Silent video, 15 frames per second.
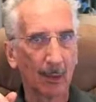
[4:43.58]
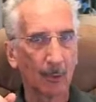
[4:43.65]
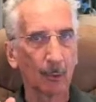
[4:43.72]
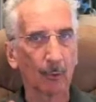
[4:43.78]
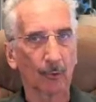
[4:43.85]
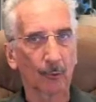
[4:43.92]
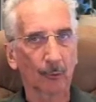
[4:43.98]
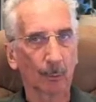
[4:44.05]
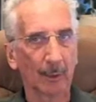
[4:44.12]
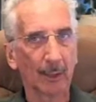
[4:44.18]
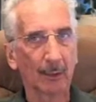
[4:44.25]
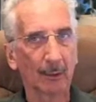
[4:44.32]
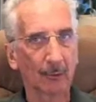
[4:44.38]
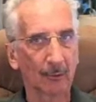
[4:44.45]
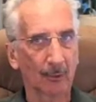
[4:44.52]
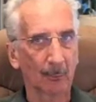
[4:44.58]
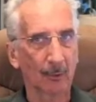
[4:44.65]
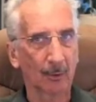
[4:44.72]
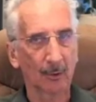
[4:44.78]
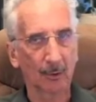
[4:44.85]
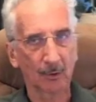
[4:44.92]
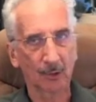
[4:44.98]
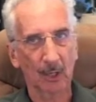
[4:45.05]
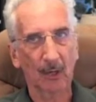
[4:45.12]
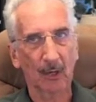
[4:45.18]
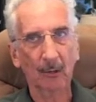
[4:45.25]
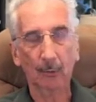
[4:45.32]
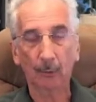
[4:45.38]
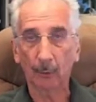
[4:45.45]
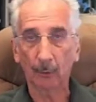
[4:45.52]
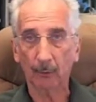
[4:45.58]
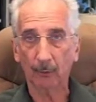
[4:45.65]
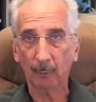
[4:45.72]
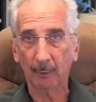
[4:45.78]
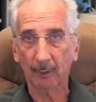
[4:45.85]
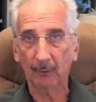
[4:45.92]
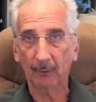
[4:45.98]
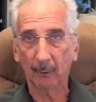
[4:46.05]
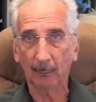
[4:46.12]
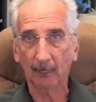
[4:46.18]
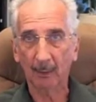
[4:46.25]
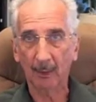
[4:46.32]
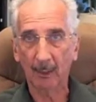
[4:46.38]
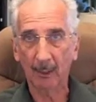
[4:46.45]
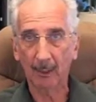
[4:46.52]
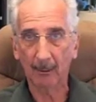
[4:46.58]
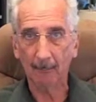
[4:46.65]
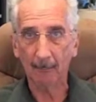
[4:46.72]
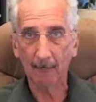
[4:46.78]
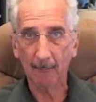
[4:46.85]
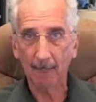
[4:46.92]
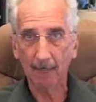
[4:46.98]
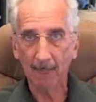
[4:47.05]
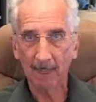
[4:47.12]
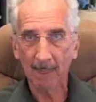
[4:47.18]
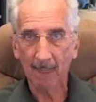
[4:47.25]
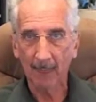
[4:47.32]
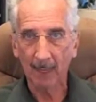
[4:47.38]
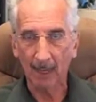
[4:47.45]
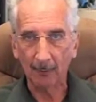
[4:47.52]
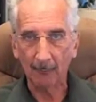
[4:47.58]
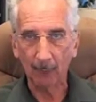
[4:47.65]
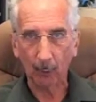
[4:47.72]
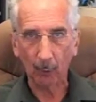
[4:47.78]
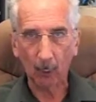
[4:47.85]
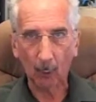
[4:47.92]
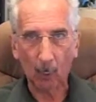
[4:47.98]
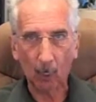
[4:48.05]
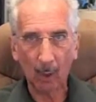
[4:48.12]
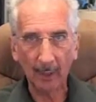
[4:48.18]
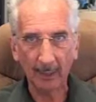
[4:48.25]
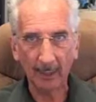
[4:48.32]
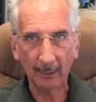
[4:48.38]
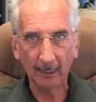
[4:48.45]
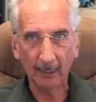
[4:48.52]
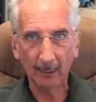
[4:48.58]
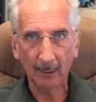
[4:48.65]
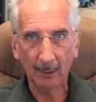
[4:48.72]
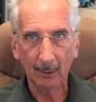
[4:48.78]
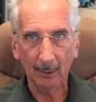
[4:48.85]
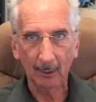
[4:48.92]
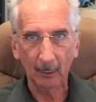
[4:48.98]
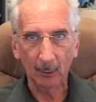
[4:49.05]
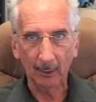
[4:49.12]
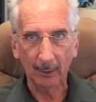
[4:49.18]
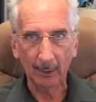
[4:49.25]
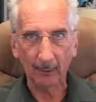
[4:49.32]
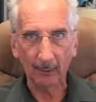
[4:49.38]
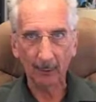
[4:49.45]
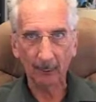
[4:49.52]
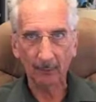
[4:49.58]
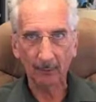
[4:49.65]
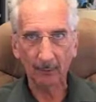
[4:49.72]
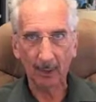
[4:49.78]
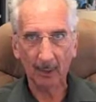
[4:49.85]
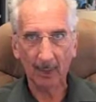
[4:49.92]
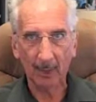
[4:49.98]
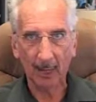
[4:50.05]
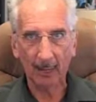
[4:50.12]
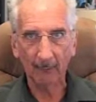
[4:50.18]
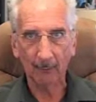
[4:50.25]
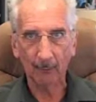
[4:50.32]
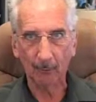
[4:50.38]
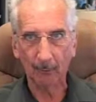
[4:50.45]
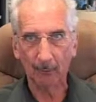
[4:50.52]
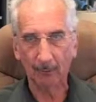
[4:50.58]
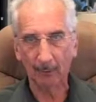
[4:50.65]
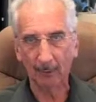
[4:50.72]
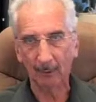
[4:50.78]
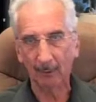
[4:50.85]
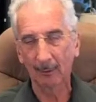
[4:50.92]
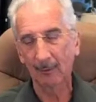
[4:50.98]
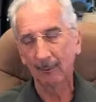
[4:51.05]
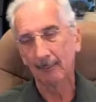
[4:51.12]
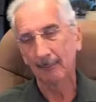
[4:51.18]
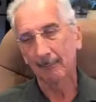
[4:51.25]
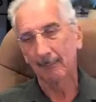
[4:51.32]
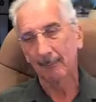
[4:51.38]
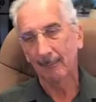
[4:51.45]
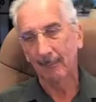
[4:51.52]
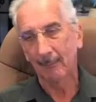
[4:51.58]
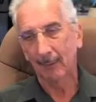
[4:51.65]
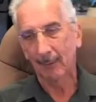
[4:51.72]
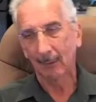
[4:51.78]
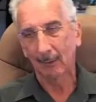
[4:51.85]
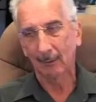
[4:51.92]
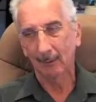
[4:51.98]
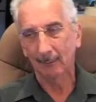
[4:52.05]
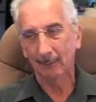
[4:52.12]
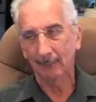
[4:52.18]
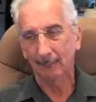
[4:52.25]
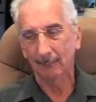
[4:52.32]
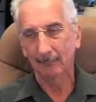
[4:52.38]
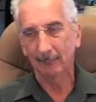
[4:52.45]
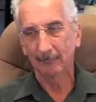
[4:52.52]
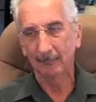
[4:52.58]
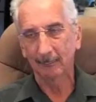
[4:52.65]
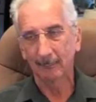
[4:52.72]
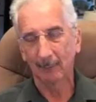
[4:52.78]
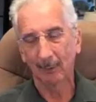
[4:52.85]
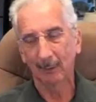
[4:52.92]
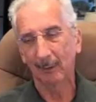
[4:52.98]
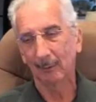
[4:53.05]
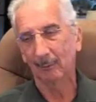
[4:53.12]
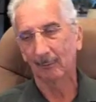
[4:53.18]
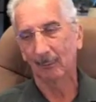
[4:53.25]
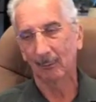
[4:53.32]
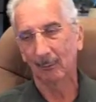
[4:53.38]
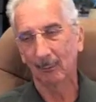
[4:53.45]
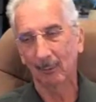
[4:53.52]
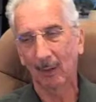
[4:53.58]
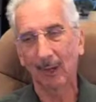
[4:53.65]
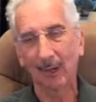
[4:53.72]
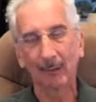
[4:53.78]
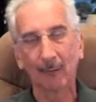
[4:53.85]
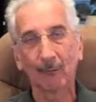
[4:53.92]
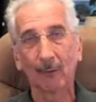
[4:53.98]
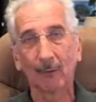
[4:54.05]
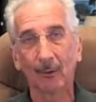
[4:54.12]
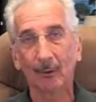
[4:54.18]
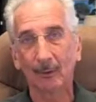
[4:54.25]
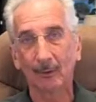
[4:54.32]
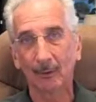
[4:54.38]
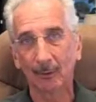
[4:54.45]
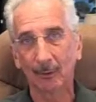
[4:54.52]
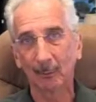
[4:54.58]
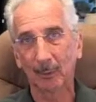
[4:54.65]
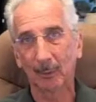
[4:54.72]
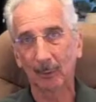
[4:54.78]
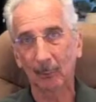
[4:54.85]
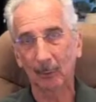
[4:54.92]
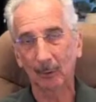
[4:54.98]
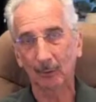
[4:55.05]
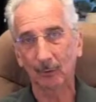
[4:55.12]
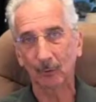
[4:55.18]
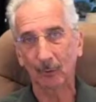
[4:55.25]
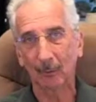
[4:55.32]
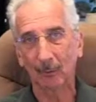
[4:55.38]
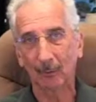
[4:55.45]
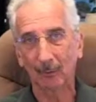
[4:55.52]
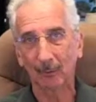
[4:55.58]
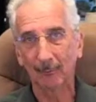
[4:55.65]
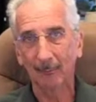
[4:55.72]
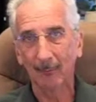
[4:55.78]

You'll explain something to Jack or you explain something to him. And if you're quiet, you'll hear him say after you've said, um, uh, I in the Village uh, by Marc Chagall.